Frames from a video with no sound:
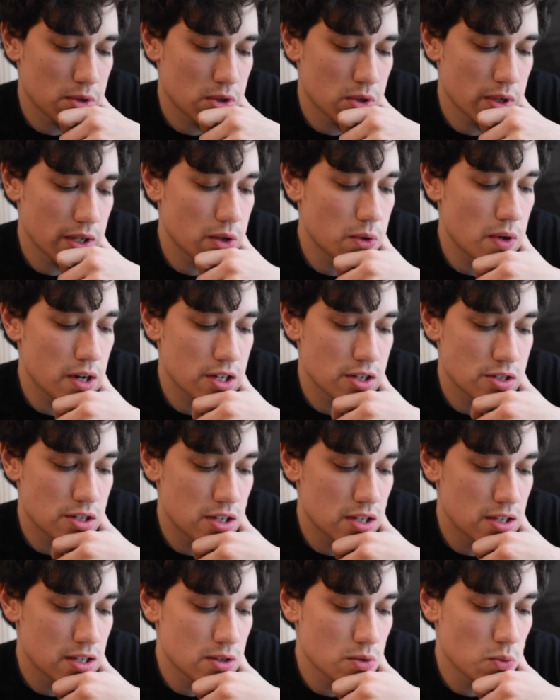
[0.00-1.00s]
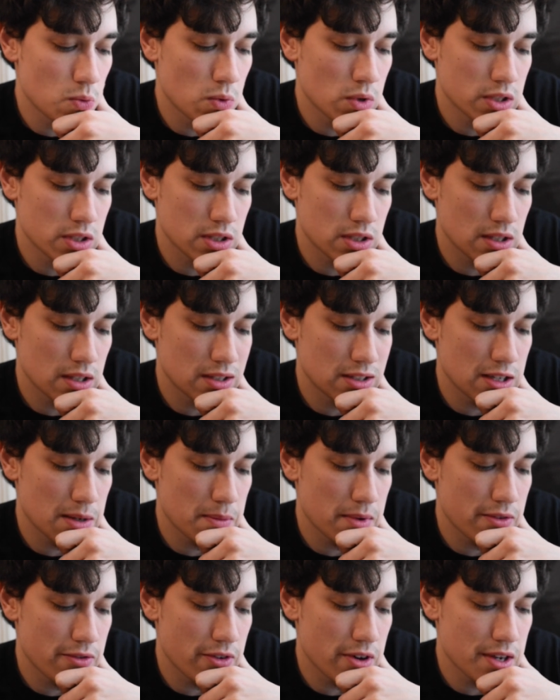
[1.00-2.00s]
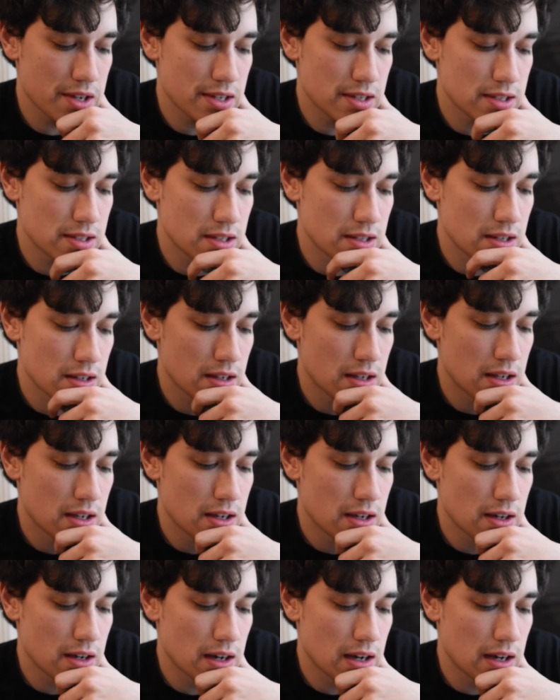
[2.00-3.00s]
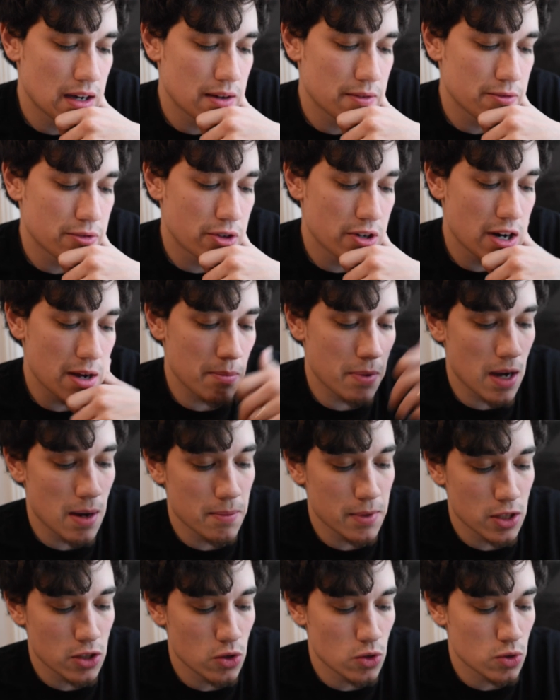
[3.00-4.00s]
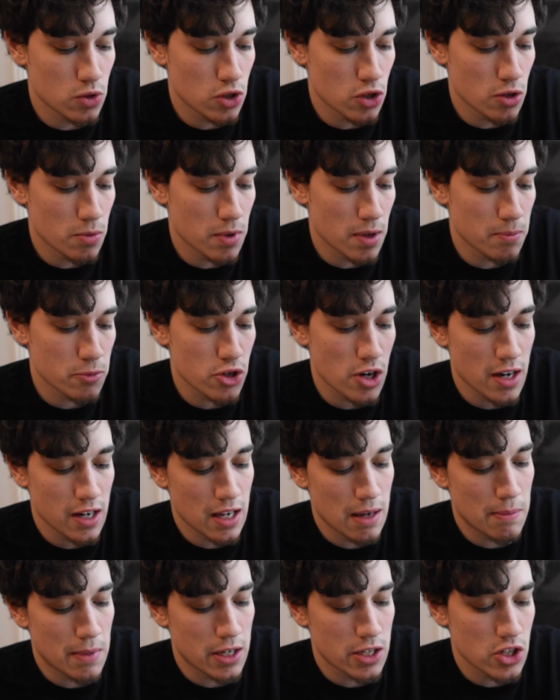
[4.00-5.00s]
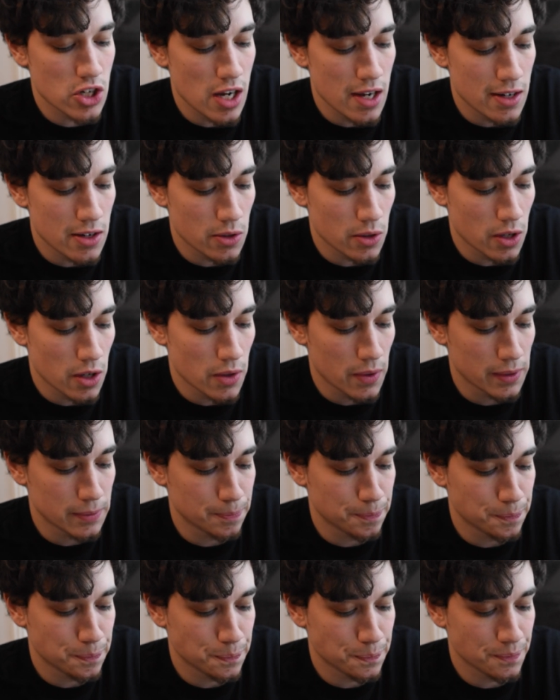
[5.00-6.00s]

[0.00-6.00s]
quick question, what's some advice for an upcoming YouTuber? I'm trying to get my channel going.